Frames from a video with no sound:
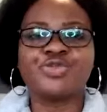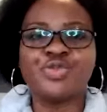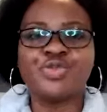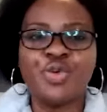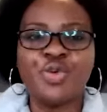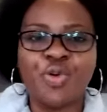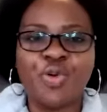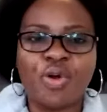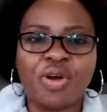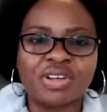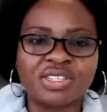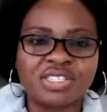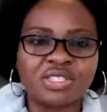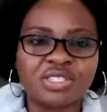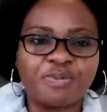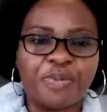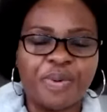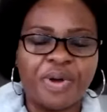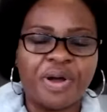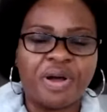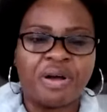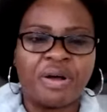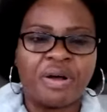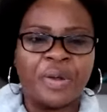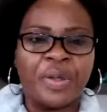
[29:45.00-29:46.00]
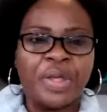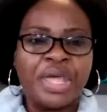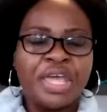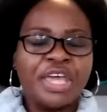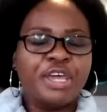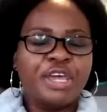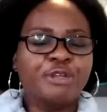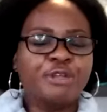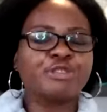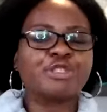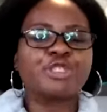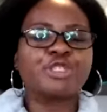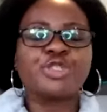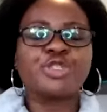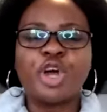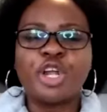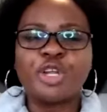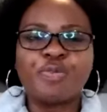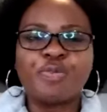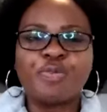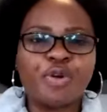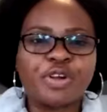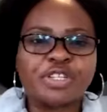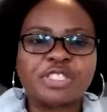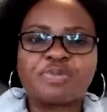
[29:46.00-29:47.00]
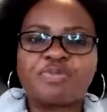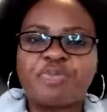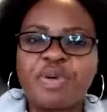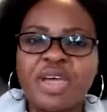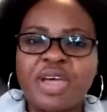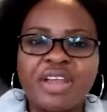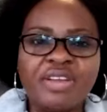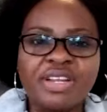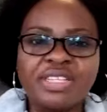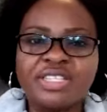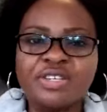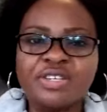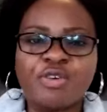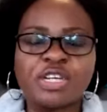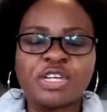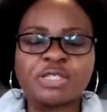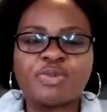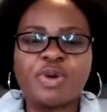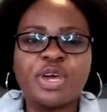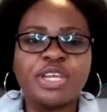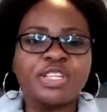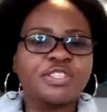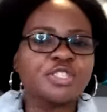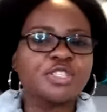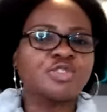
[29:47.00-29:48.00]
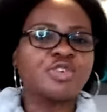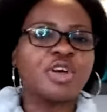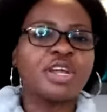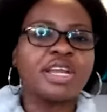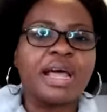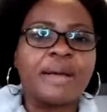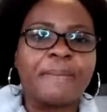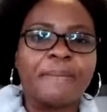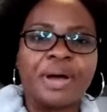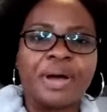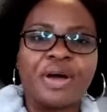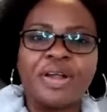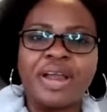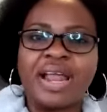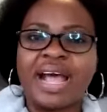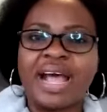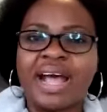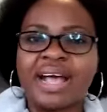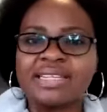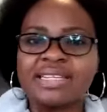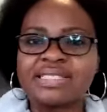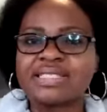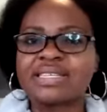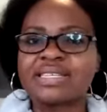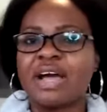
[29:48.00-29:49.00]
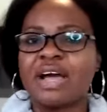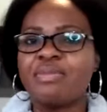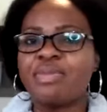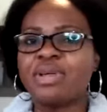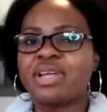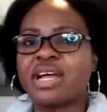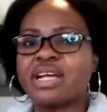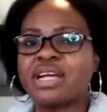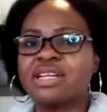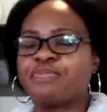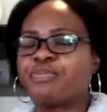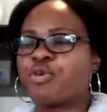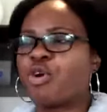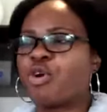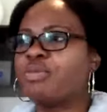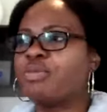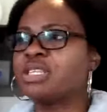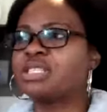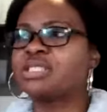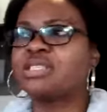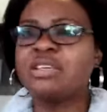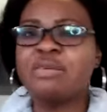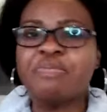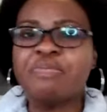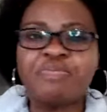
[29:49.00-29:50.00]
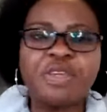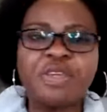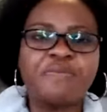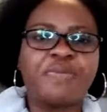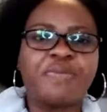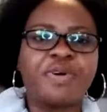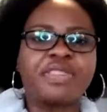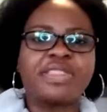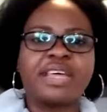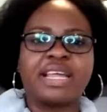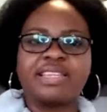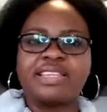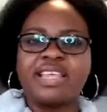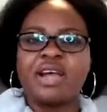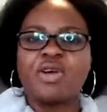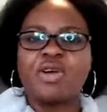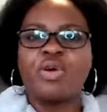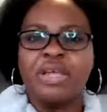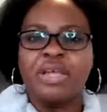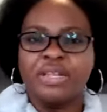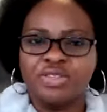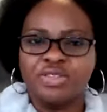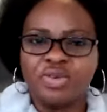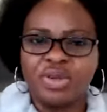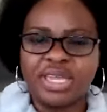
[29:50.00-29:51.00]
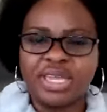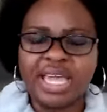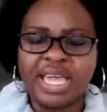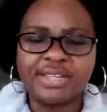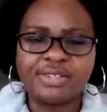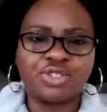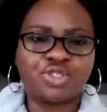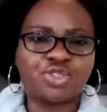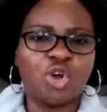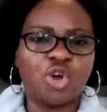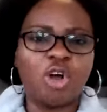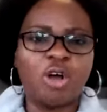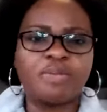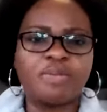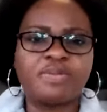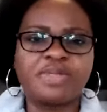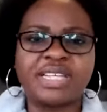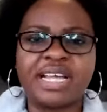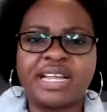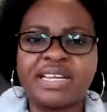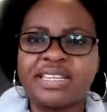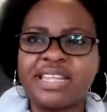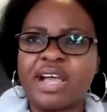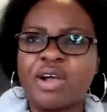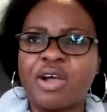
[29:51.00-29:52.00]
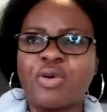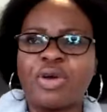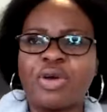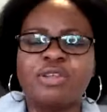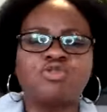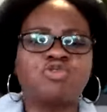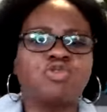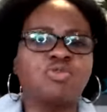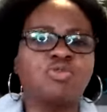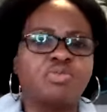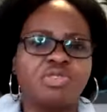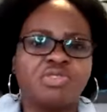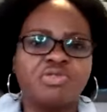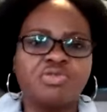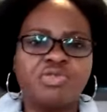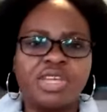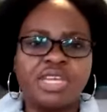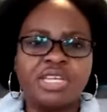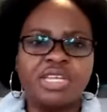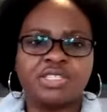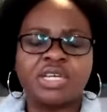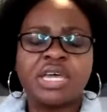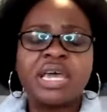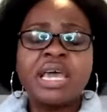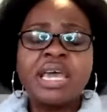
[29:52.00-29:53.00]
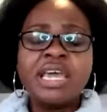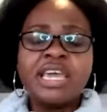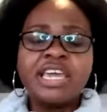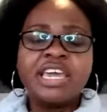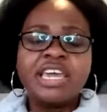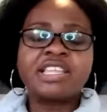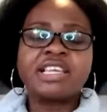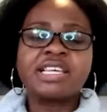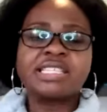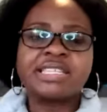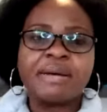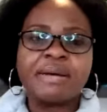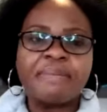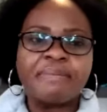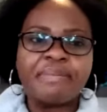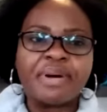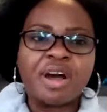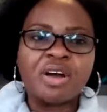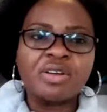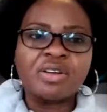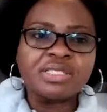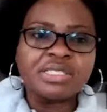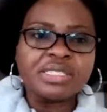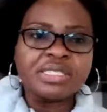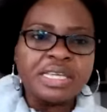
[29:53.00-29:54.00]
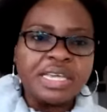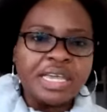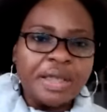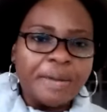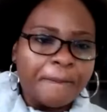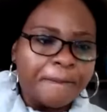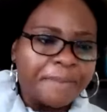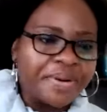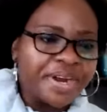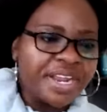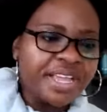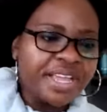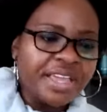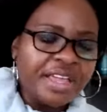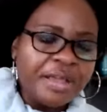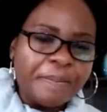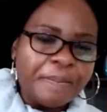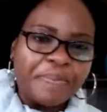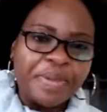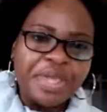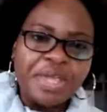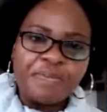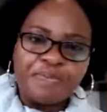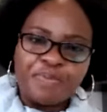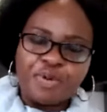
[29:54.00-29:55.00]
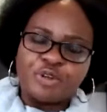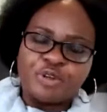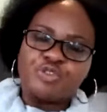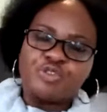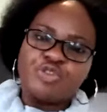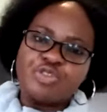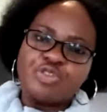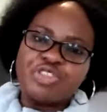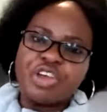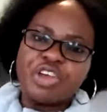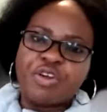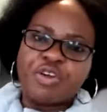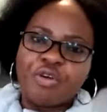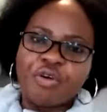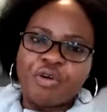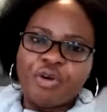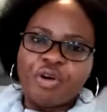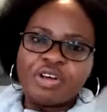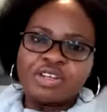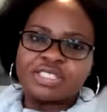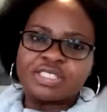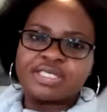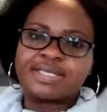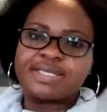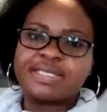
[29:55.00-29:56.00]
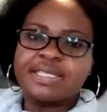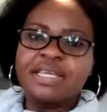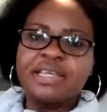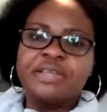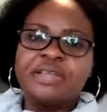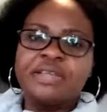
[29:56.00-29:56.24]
true gospel. It is not prosperity gospel. It is not about us coming and promising people that they are going to get jobs and they are going to be rich. It is about bringing people to the cross,